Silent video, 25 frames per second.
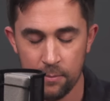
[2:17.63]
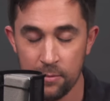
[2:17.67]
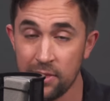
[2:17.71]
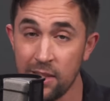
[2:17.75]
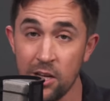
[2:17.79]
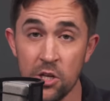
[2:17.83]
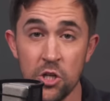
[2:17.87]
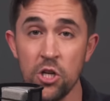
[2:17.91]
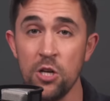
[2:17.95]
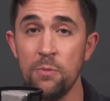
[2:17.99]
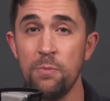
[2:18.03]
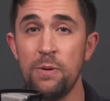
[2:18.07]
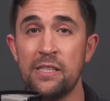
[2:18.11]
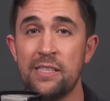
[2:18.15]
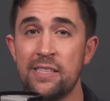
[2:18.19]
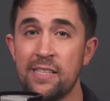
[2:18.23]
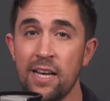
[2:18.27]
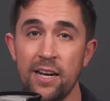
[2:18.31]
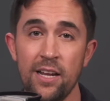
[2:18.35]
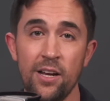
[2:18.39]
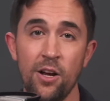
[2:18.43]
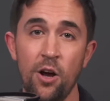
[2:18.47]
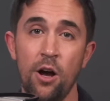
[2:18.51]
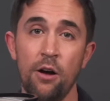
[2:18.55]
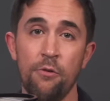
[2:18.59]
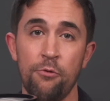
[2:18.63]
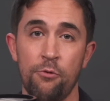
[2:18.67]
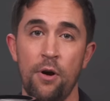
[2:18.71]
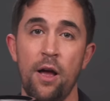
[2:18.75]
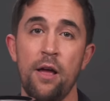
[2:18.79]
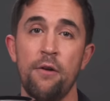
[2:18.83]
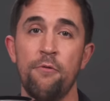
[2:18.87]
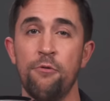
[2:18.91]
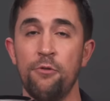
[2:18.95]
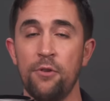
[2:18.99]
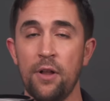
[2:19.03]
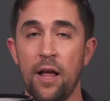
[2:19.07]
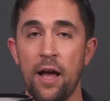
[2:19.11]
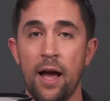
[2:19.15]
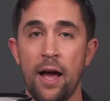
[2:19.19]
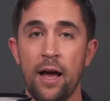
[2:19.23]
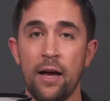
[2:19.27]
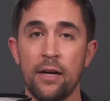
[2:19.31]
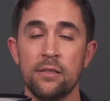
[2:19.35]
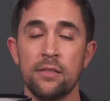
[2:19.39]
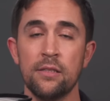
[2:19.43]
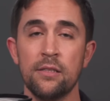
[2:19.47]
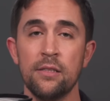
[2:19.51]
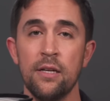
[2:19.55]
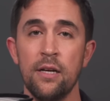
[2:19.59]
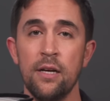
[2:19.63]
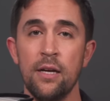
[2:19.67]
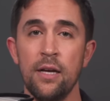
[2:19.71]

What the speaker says: This should be setting off red flags.